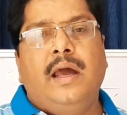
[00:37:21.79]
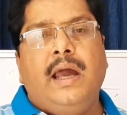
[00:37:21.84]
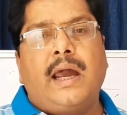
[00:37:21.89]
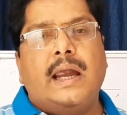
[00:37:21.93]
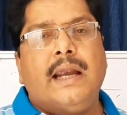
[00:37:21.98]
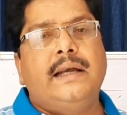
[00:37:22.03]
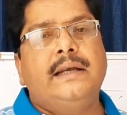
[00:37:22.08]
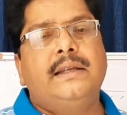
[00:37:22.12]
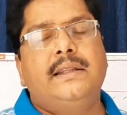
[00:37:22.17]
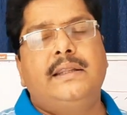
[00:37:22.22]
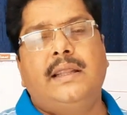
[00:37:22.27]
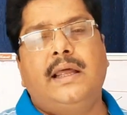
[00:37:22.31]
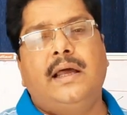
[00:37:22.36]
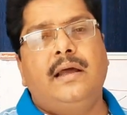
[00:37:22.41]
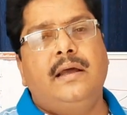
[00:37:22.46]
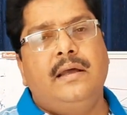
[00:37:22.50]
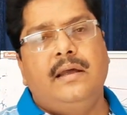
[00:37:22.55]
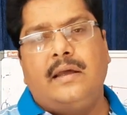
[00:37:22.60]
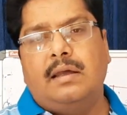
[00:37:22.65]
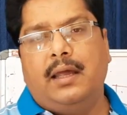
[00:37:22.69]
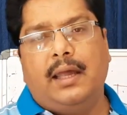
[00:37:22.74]
and
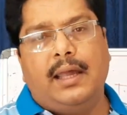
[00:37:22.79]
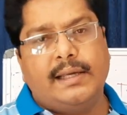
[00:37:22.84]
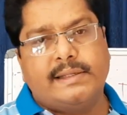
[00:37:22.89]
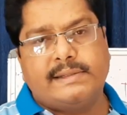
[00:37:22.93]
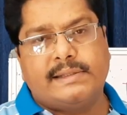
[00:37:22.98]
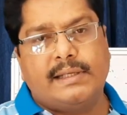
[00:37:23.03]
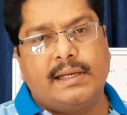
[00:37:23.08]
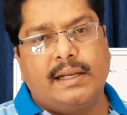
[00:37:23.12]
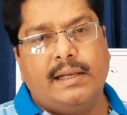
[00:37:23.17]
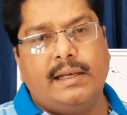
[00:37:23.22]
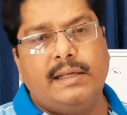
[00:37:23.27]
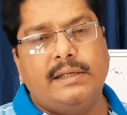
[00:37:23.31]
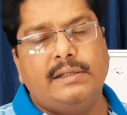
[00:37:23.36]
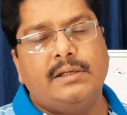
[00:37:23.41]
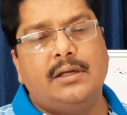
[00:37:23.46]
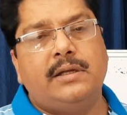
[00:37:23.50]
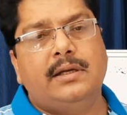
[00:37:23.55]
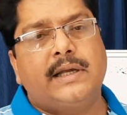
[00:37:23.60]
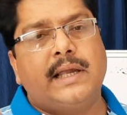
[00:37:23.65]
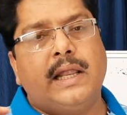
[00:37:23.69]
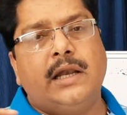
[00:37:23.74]
the X-ray
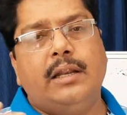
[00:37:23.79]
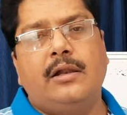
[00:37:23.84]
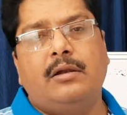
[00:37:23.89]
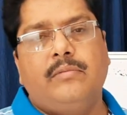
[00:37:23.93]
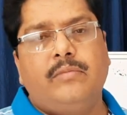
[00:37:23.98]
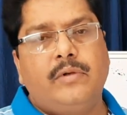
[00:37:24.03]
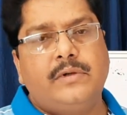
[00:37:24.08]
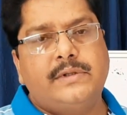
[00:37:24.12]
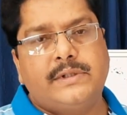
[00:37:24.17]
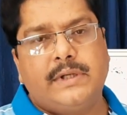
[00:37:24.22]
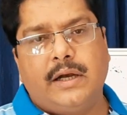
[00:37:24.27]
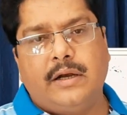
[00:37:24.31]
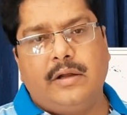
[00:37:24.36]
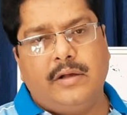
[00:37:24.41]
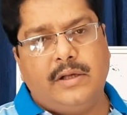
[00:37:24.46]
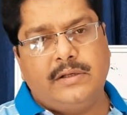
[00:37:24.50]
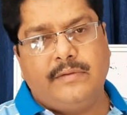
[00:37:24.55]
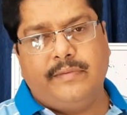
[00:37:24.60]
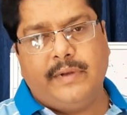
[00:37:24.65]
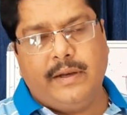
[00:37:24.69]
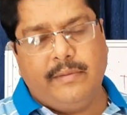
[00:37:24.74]
lesion, carnal ball shadow
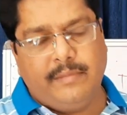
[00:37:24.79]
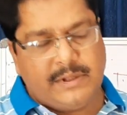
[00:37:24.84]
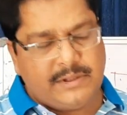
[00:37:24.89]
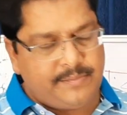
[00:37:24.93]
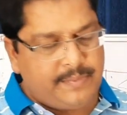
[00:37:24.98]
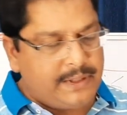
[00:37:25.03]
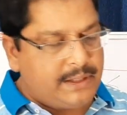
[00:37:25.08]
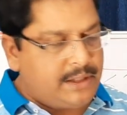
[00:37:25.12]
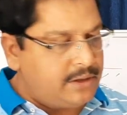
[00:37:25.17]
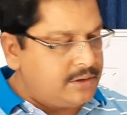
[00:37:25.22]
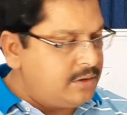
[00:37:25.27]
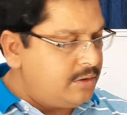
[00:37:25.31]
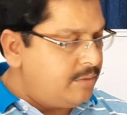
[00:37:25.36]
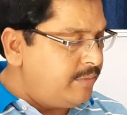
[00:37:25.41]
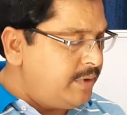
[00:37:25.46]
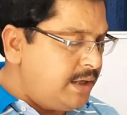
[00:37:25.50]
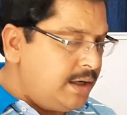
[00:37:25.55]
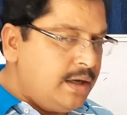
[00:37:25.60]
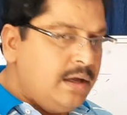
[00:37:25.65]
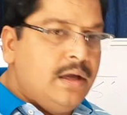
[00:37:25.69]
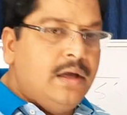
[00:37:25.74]
is very much
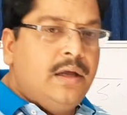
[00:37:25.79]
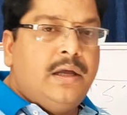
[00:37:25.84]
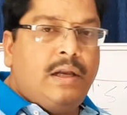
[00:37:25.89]
pathognomonic.